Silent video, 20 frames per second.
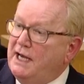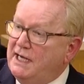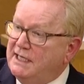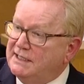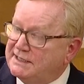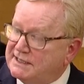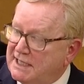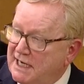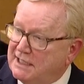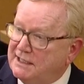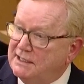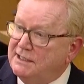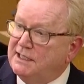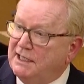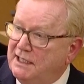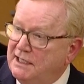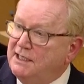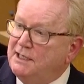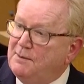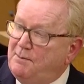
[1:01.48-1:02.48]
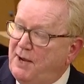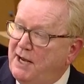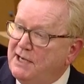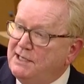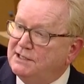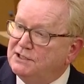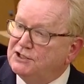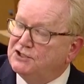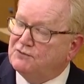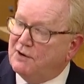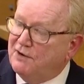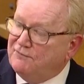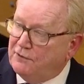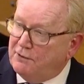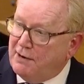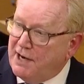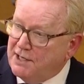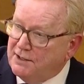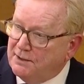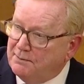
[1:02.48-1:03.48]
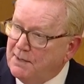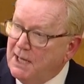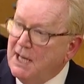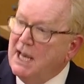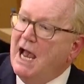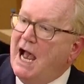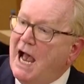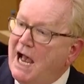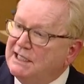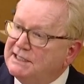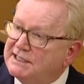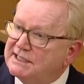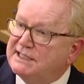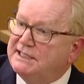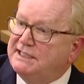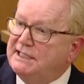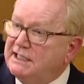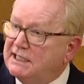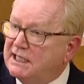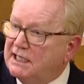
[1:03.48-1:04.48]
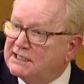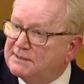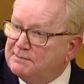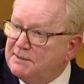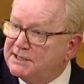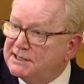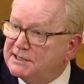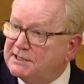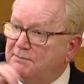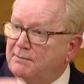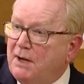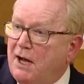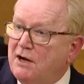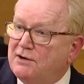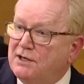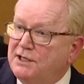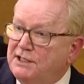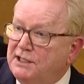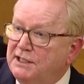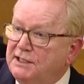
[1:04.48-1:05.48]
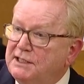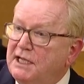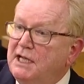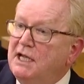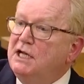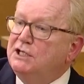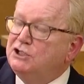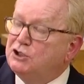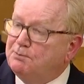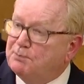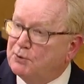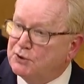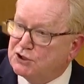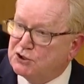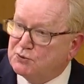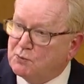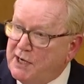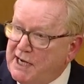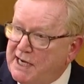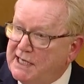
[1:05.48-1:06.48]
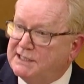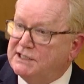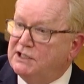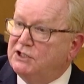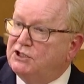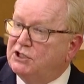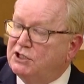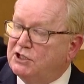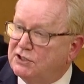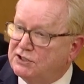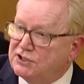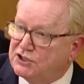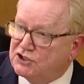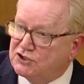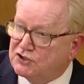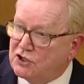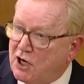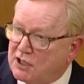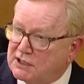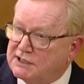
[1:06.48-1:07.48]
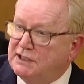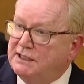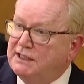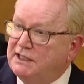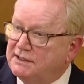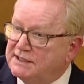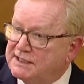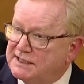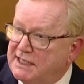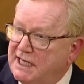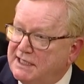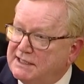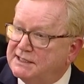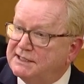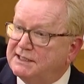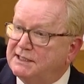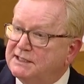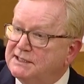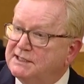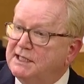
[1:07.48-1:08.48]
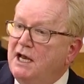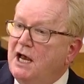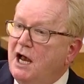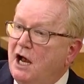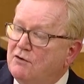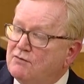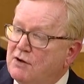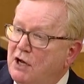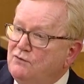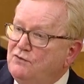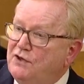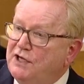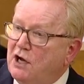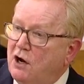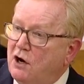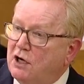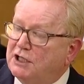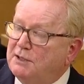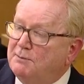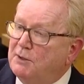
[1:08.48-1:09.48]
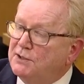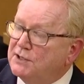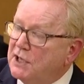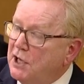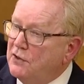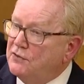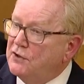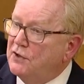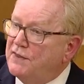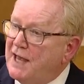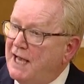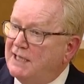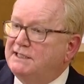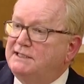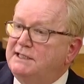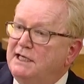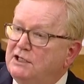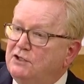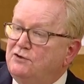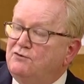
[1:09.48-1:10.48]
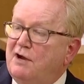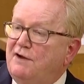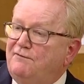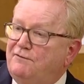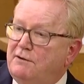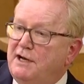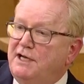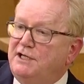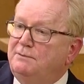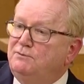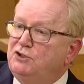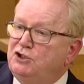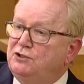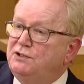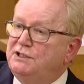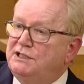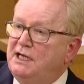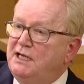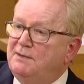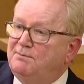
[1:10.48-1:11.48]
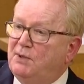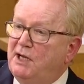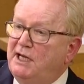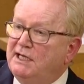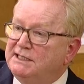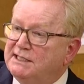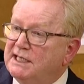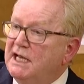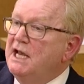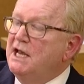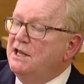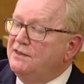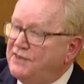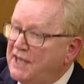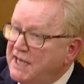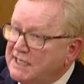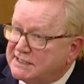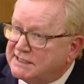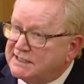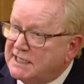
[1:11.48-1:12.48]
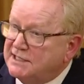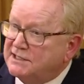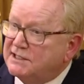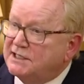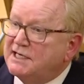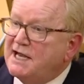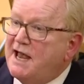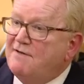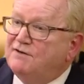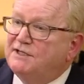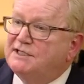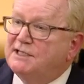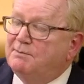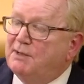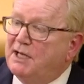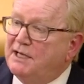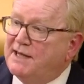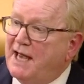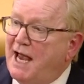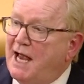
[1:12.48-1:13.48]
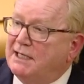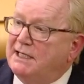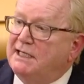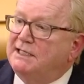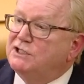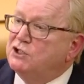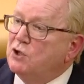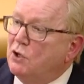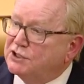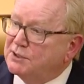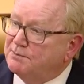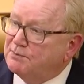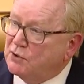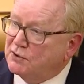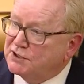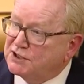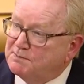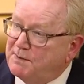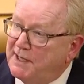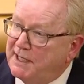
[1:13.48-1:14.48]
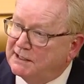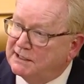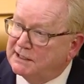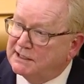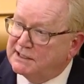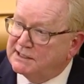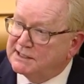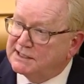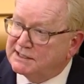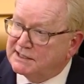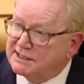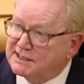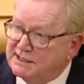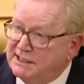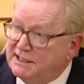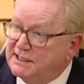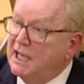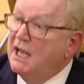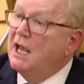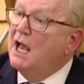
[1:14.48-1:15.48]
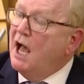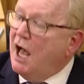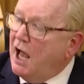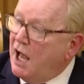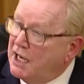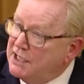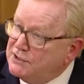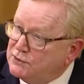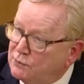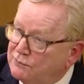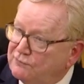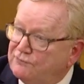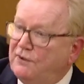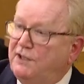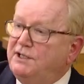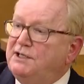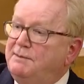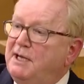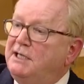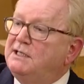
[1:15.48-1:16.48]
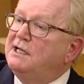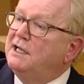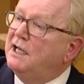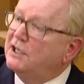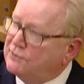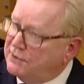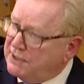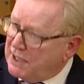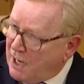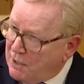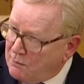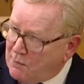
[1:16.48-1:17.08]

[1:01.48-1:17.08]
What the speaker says: a second independence referendum, and to seek, as Mr Mara did, to persuade, to construct a consensus around the argument that that second referendum should take place. They say that inevitably that is not a prospect that can succeed. I don't fundamentally agree.